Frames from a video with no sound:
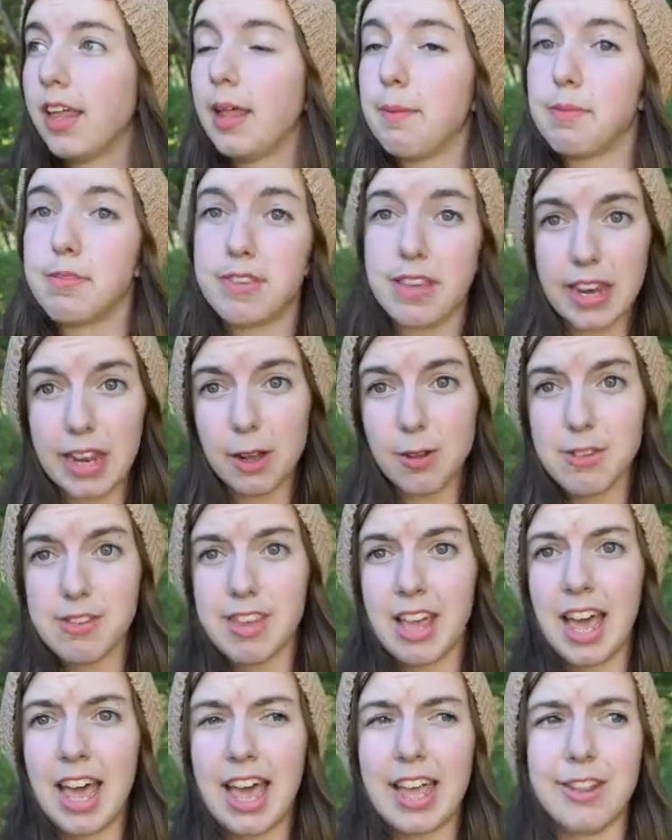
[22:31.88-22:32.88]
I'm sitting
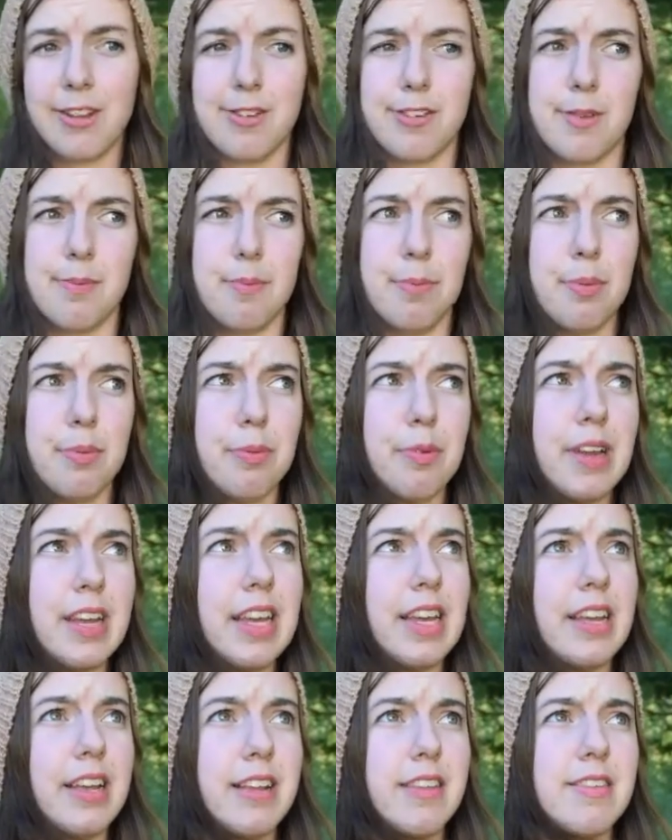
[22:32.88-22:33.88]
outside, there's a
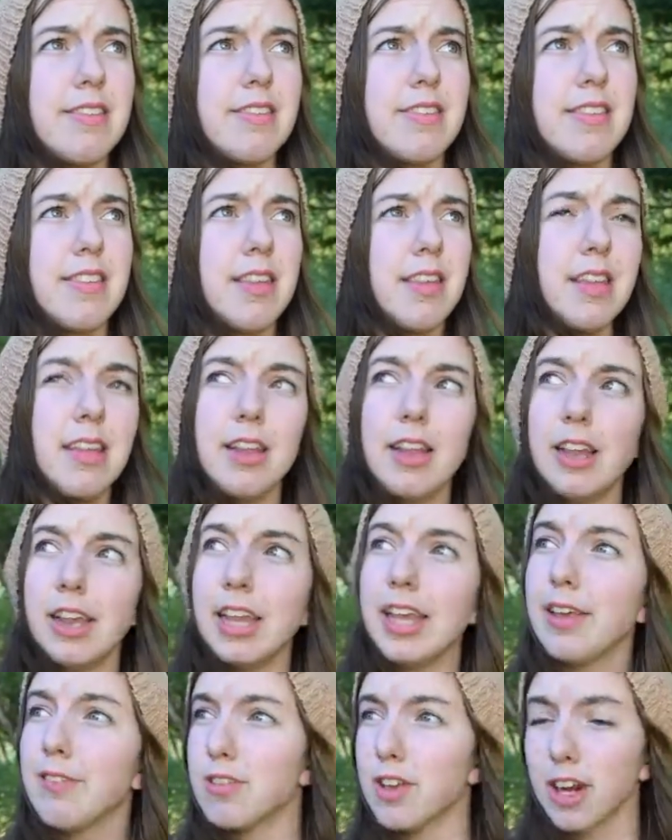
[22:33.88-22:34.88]
breeze,
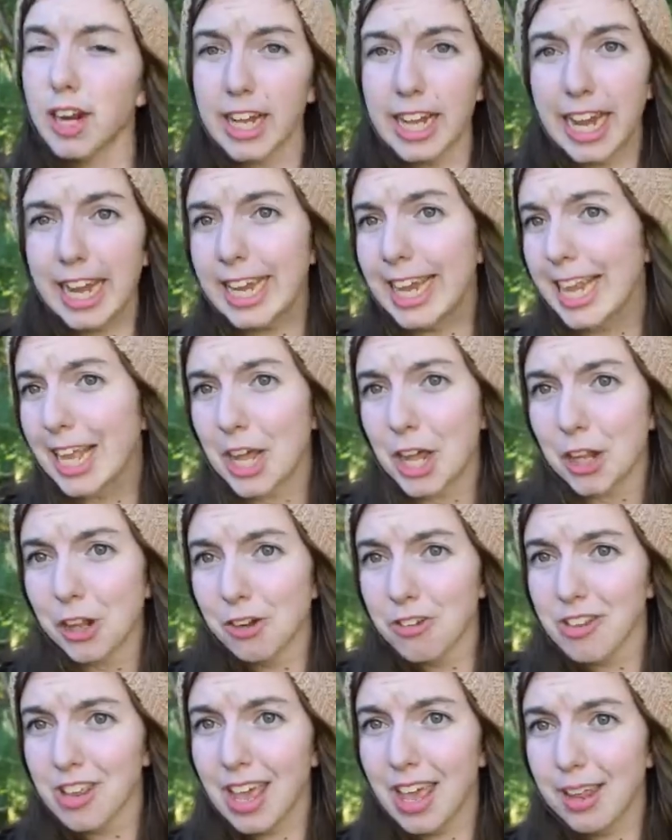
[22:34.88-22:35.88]
leaves aren't changing
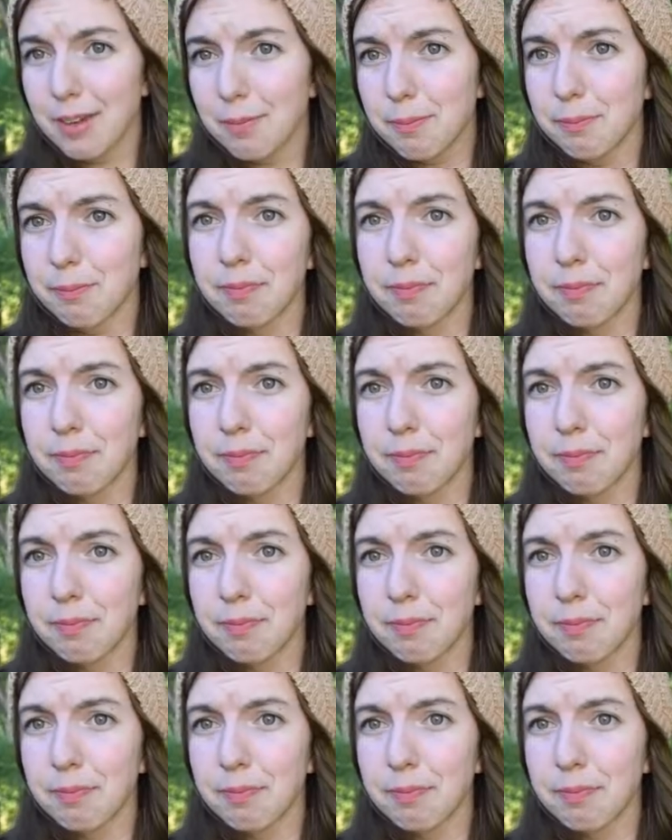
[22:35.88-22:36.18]
colors yet,